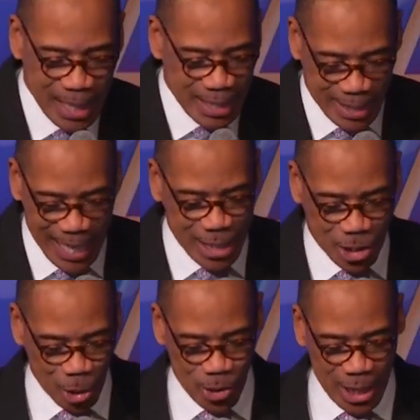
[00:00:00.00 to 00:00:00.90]

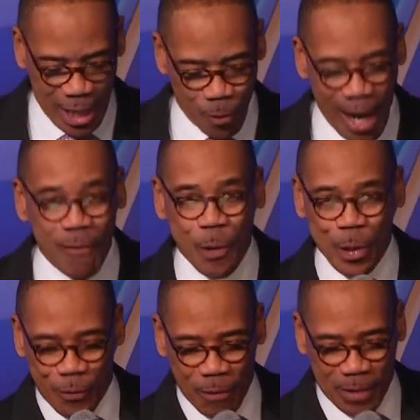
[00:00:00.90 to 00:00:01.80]
Set yourself, round
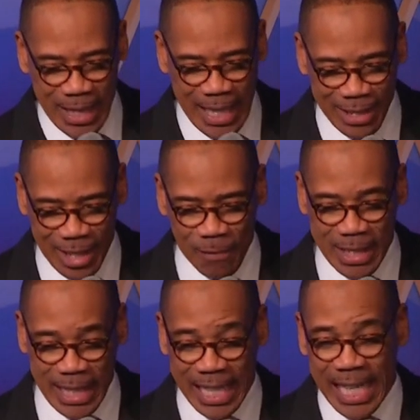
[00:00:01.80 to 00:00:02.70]
verse 15,
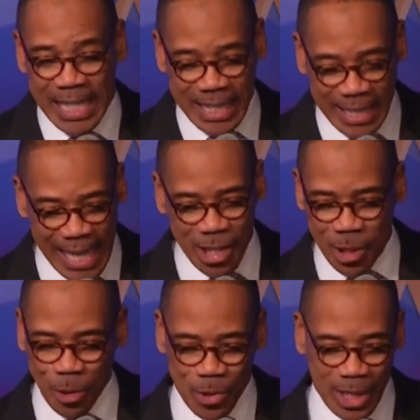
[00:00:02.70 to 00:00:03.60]
17,
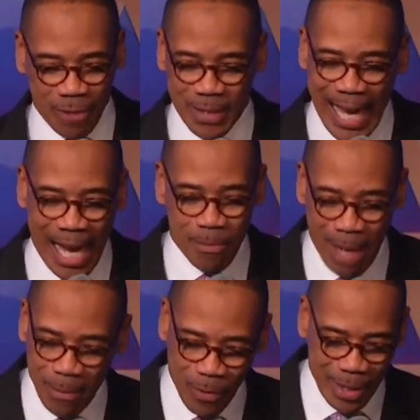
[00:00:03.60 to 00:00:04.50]
set yourself down,
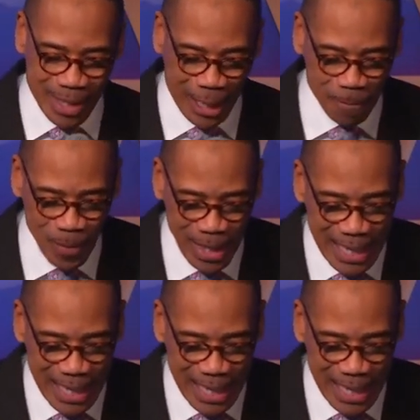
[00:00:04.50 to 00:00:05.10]
mama would say.